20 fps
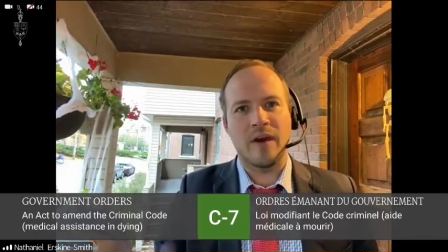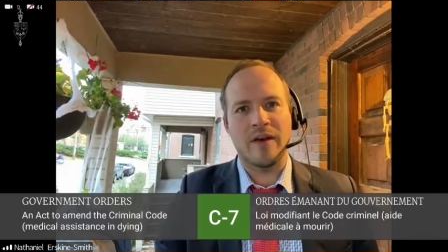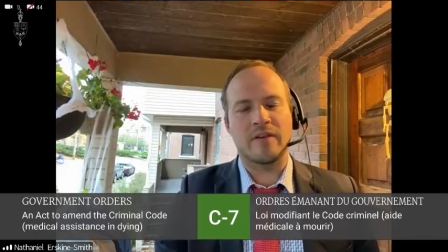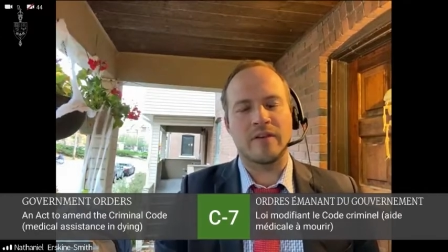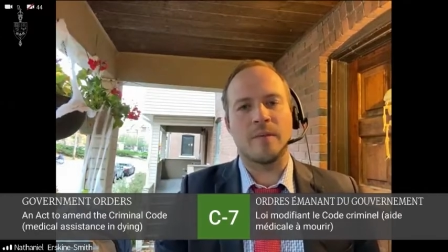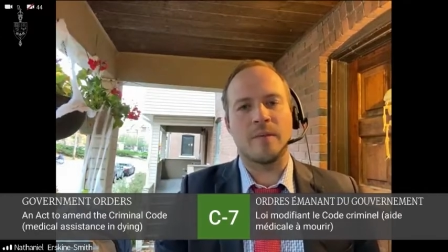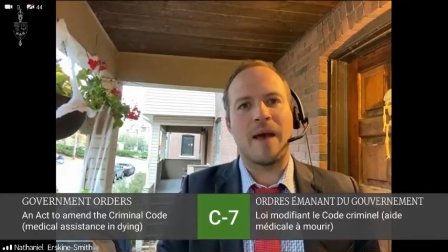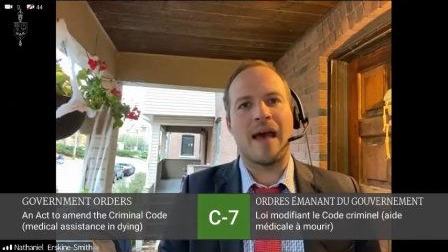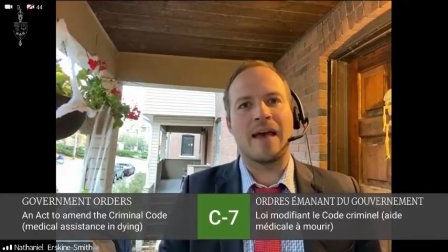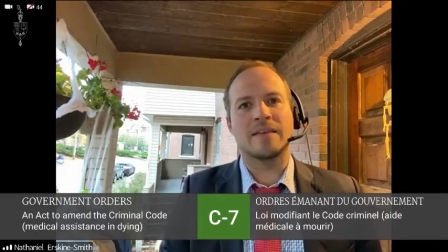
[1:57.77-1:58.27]
You have
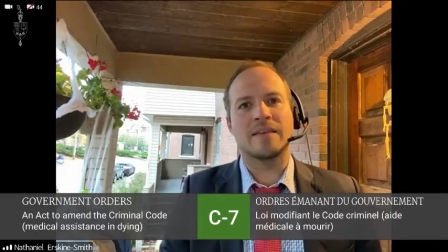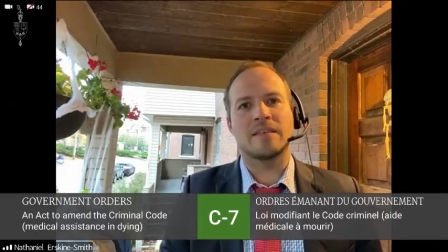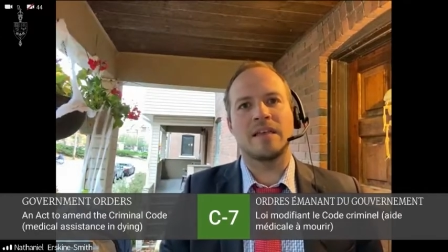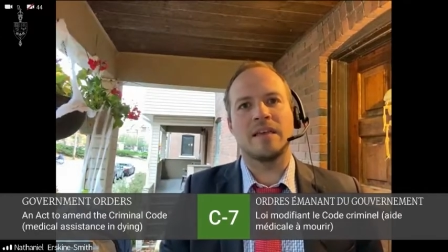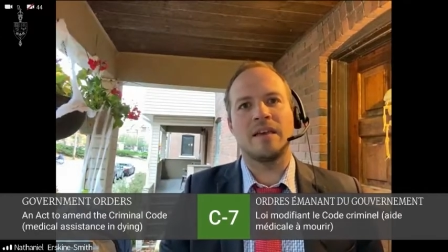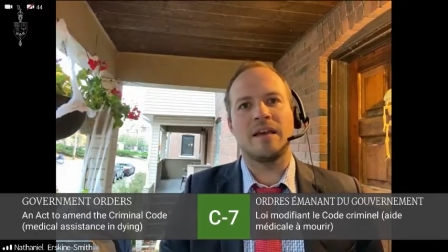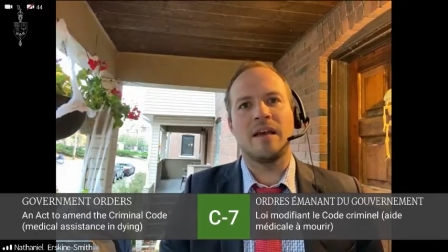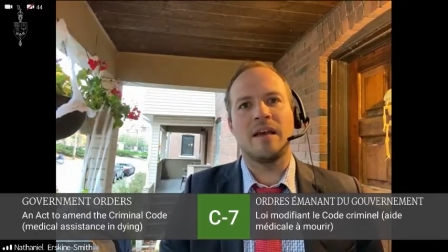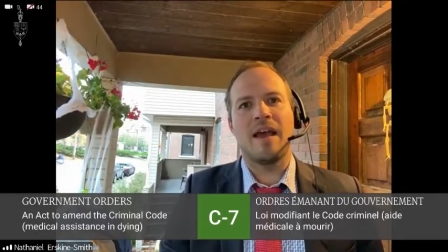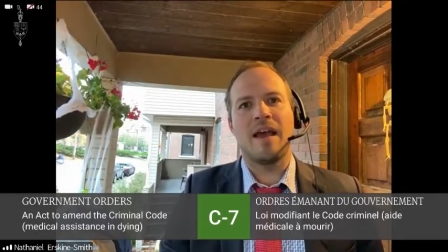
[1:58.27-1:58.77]

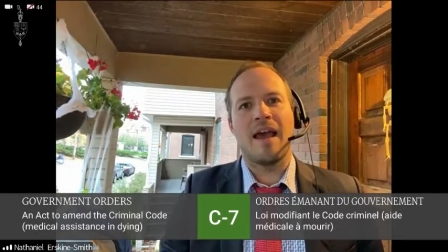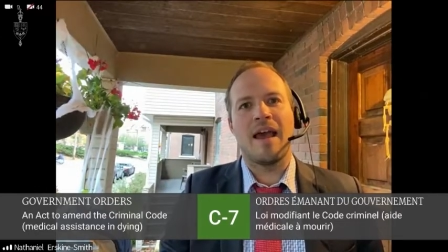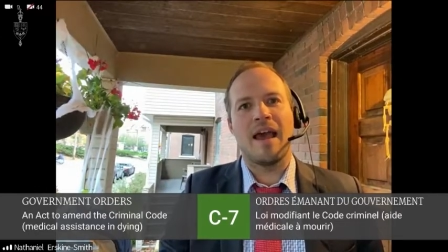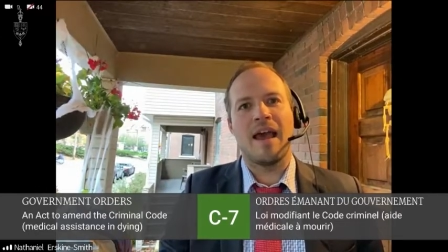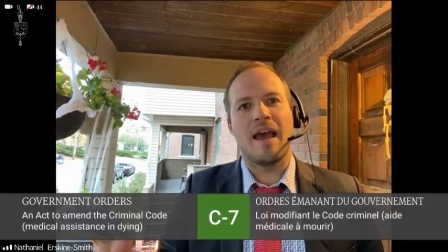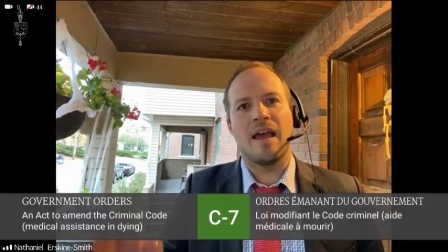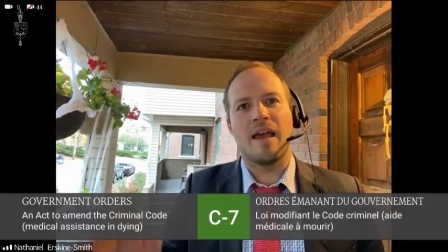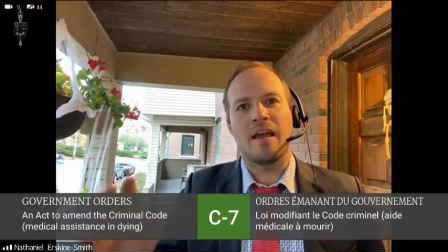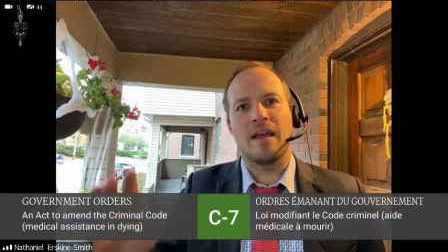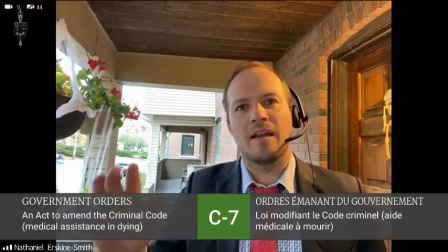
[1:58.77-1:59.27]
capacity,
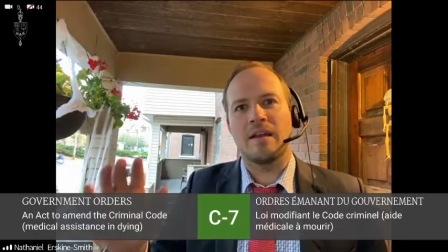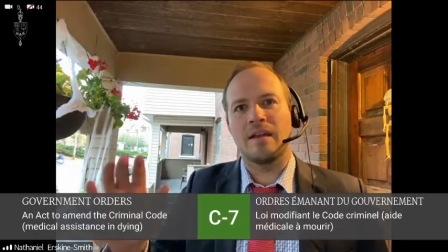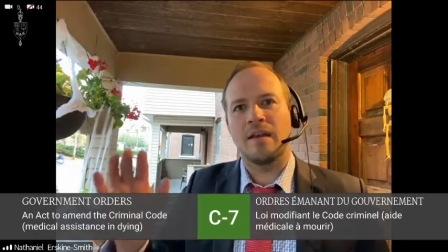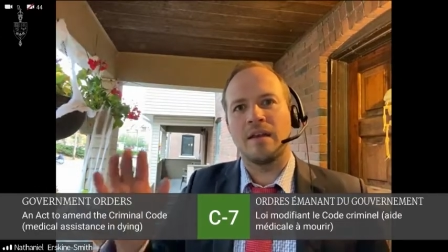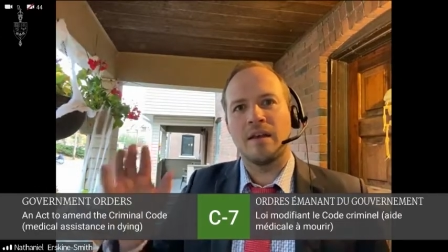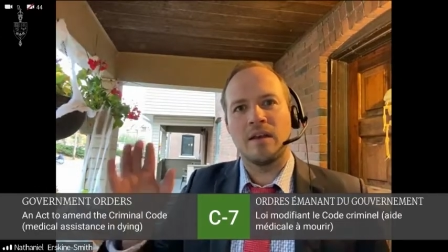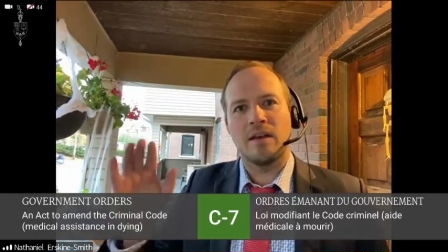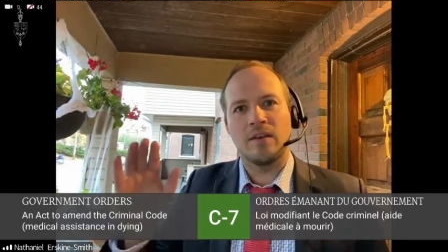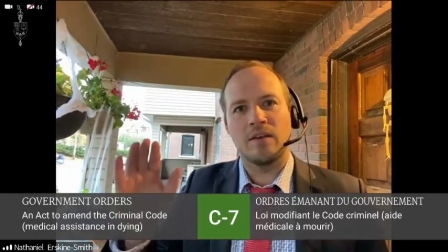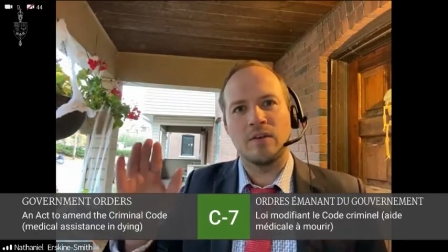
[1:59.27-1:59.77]
and
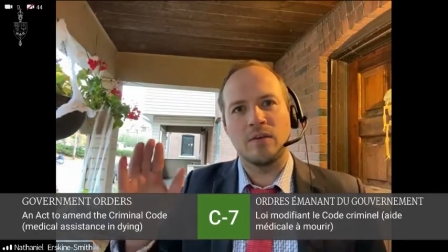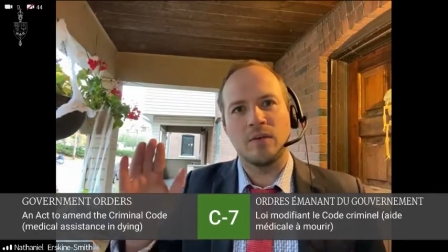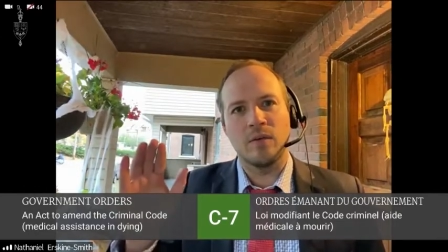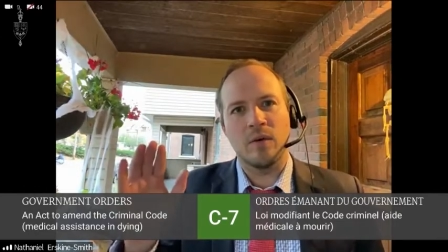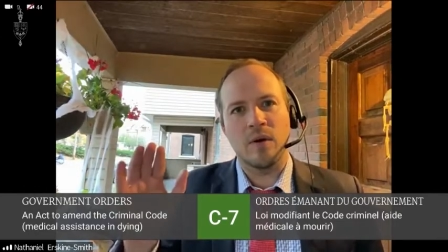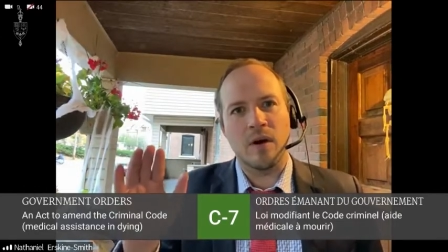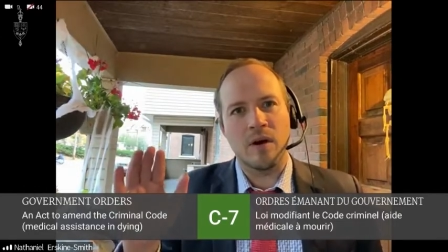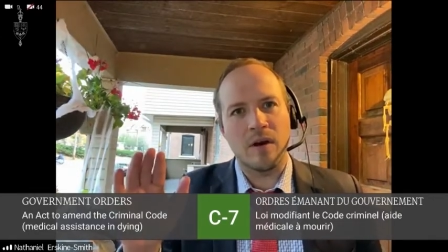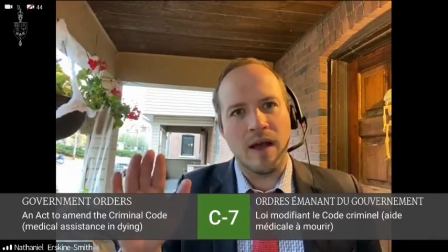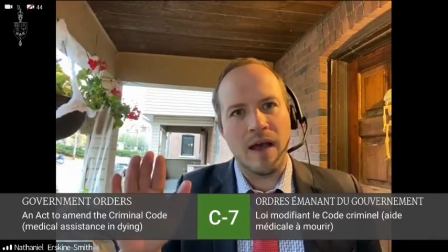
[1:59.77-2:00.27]
you
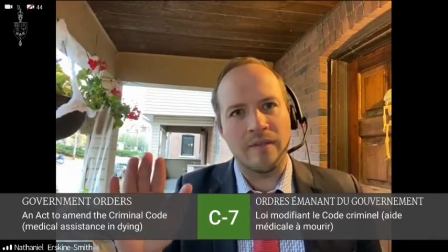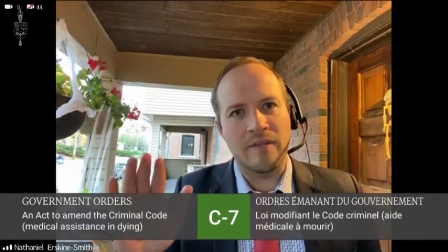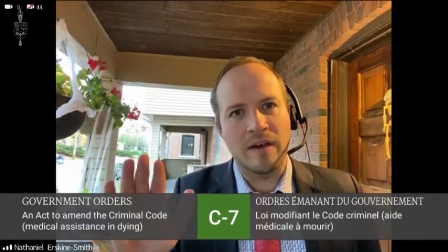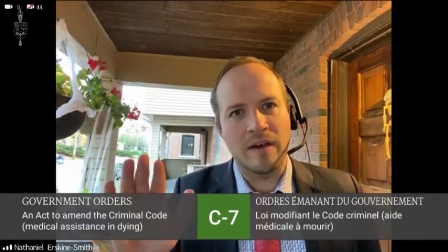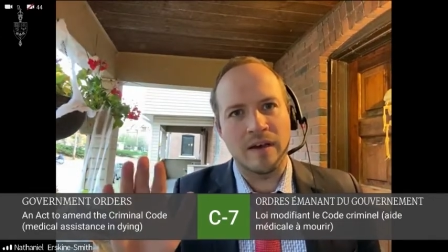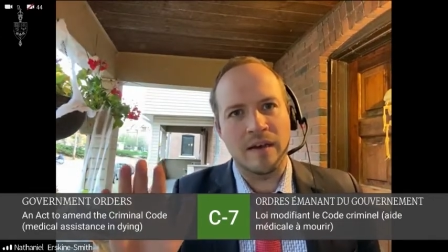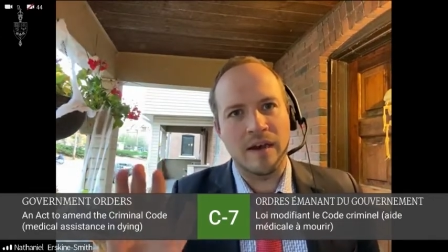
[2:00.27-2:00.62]
have a,